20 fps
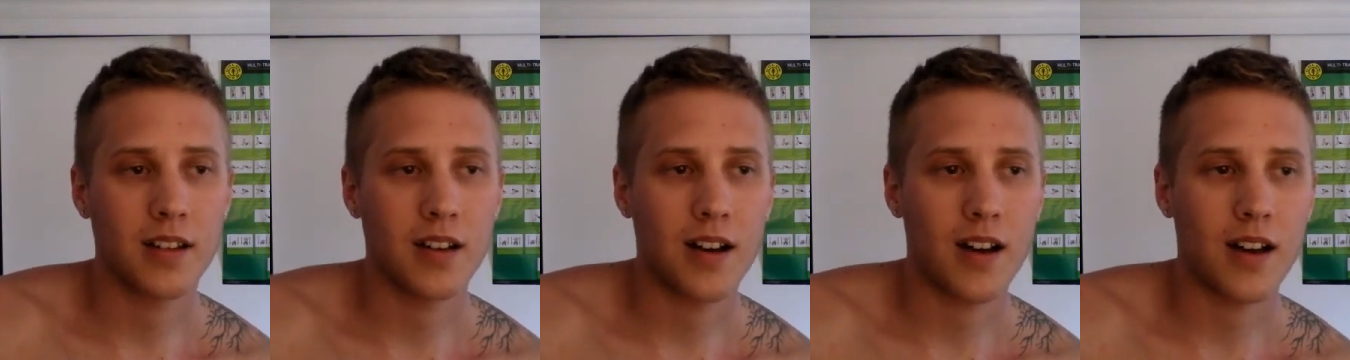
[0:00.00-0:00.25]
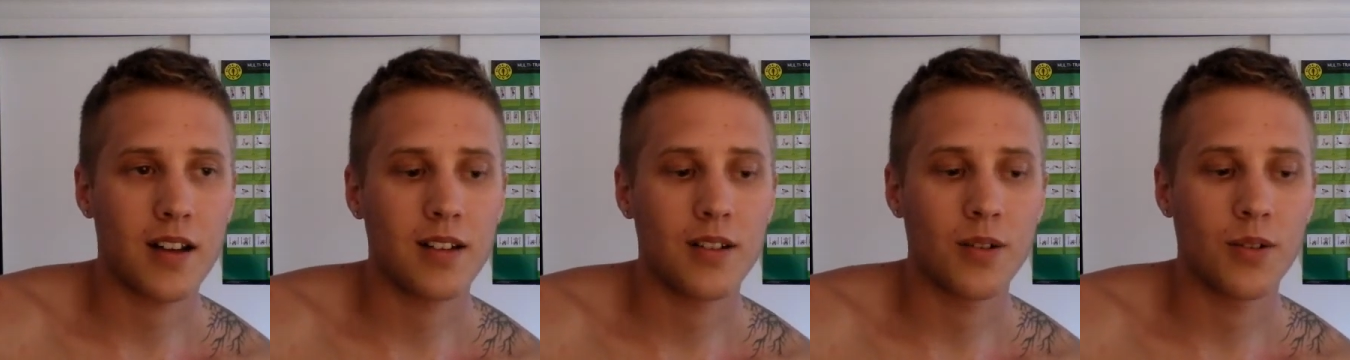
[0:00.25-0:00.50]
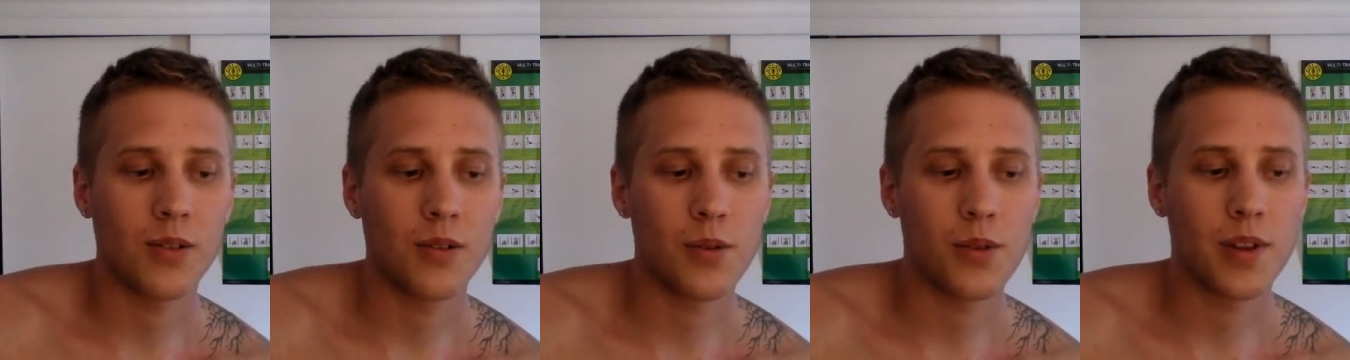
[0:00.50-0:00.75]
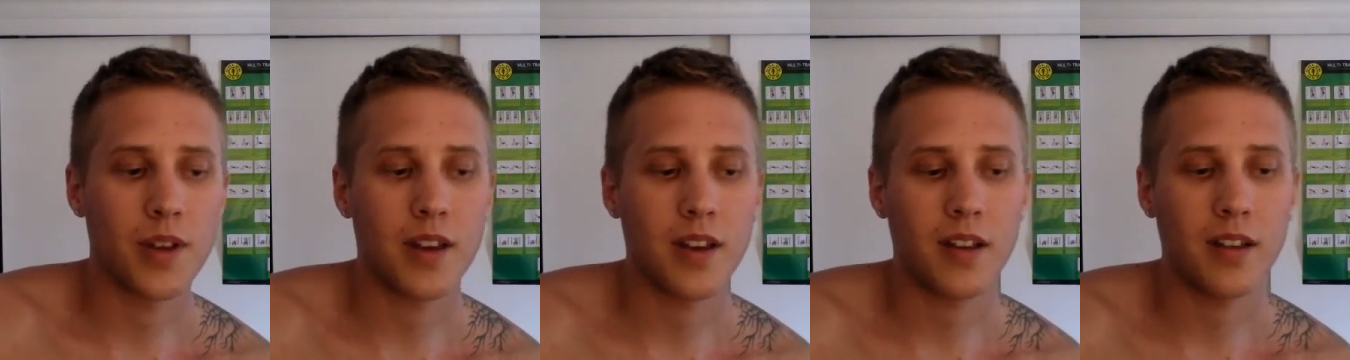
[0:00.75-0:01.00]
I know
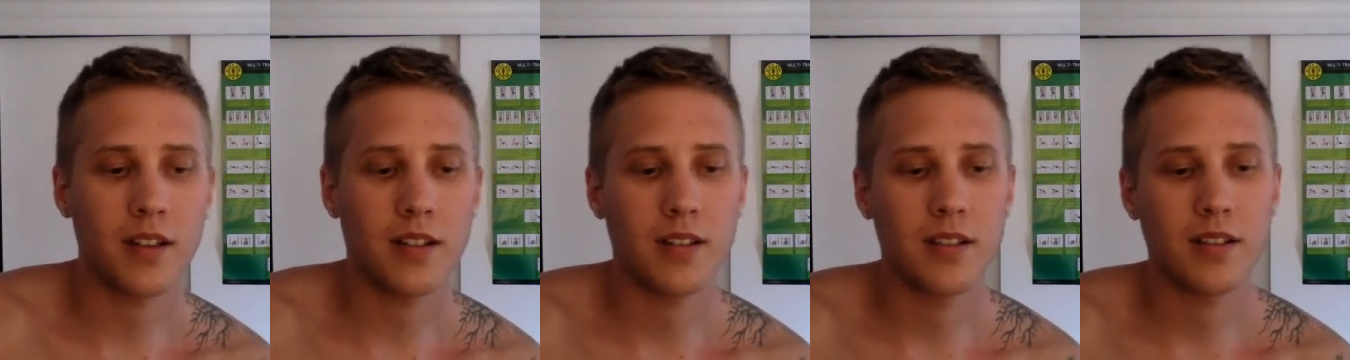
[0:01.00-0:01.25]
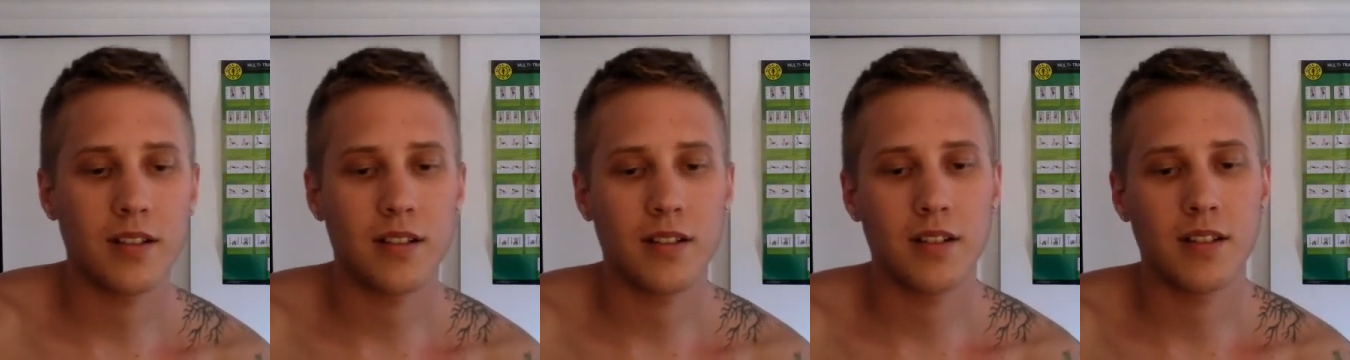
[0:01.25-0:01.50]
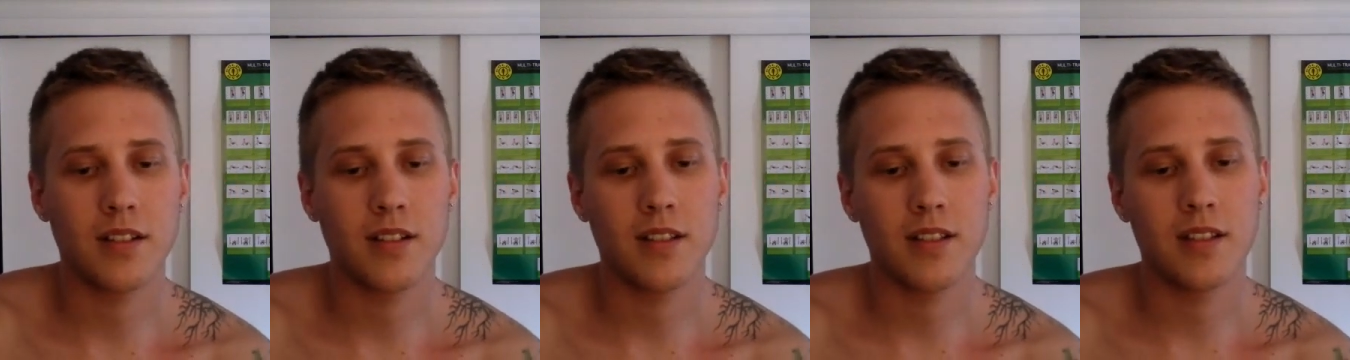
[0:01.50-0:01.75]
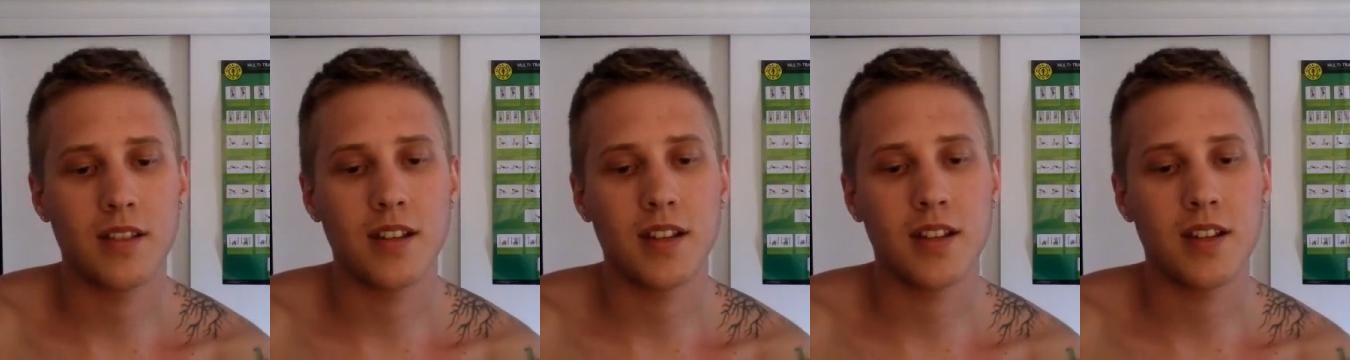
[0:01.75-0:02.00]
that
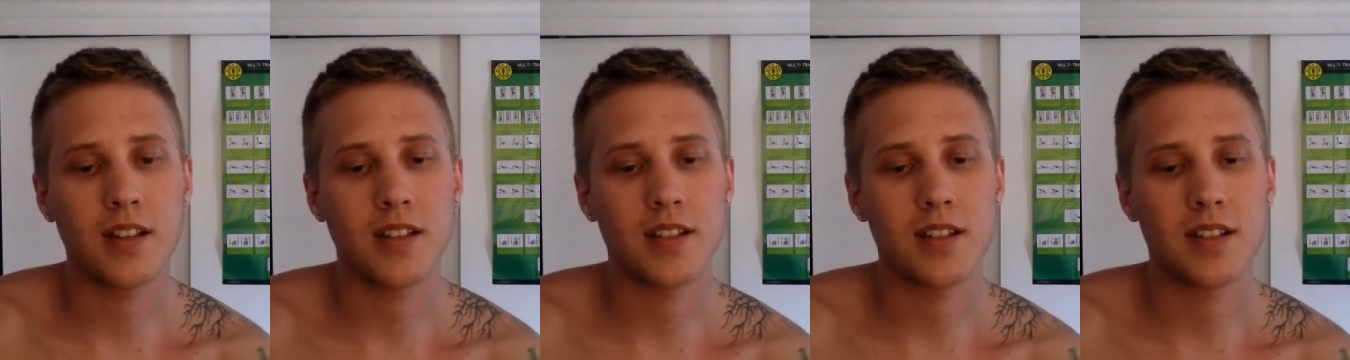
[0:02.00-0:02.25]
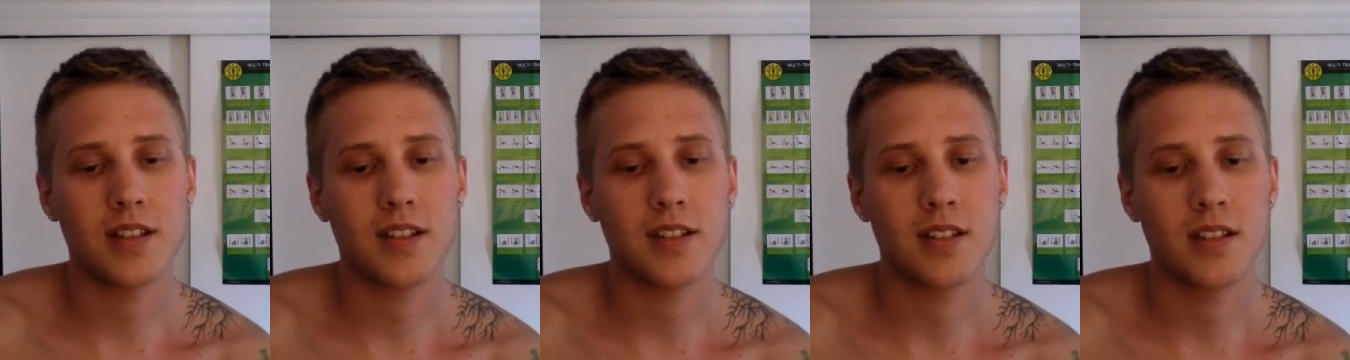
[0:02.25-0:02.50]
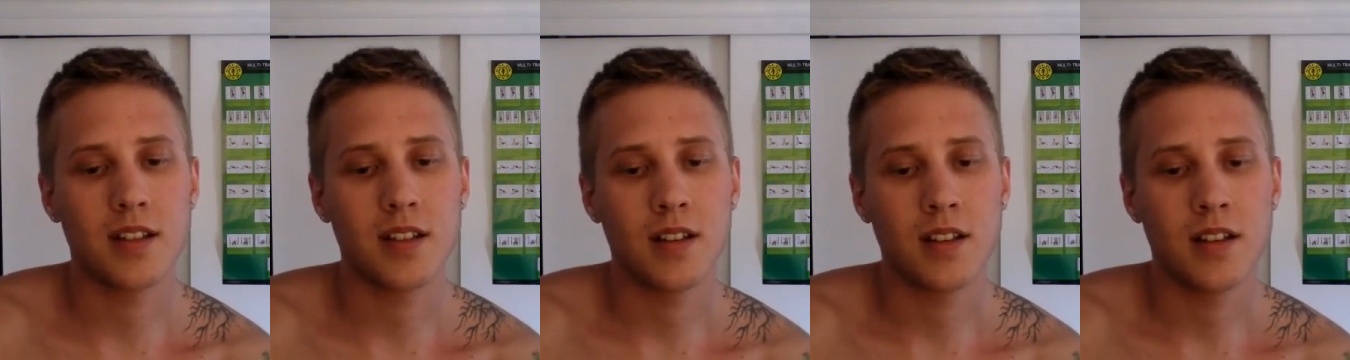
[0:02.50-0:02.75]
this